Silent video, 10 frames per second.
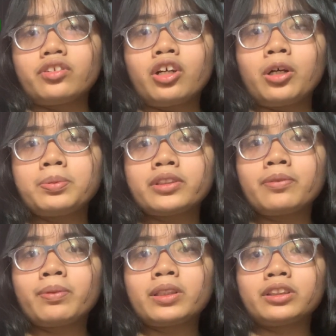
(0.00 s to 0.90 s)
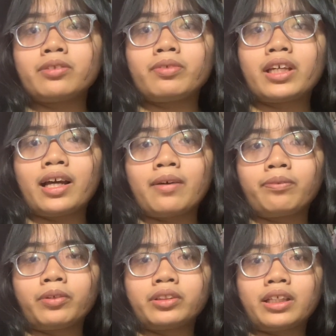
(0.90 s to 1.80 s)
The observation we
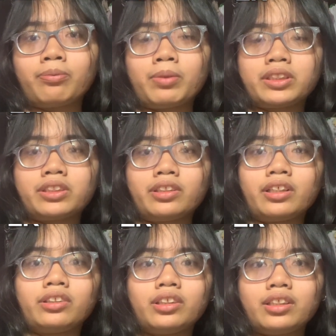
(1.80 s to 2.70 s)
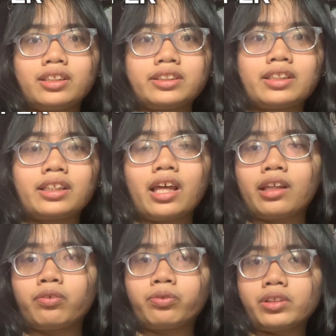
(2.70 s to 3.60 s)
have for that material is that
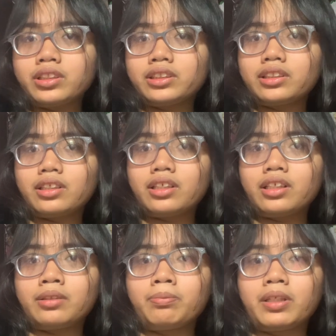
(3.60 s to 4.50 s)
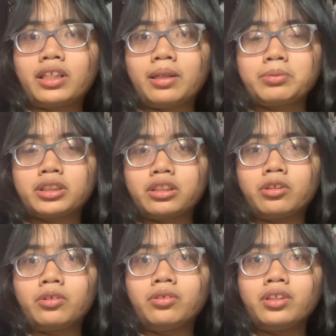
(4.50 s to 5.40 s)
at first it became
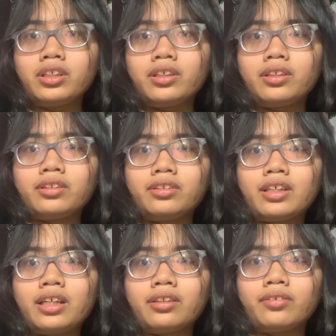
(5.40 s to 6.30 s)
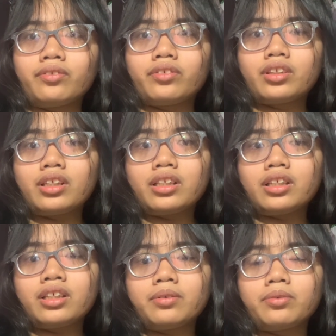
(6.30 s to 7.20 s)
slow, then
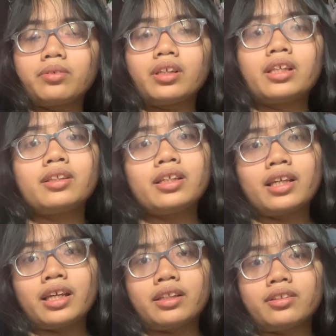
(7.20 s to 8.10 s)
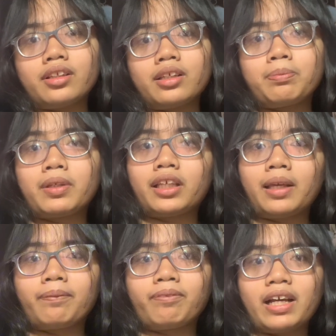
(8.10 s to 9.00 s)
in the end it
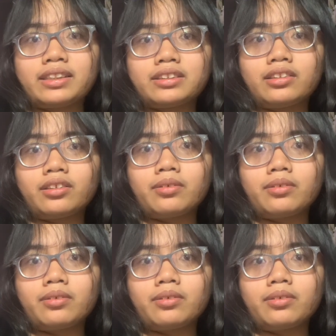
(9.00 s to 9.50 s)
became faster.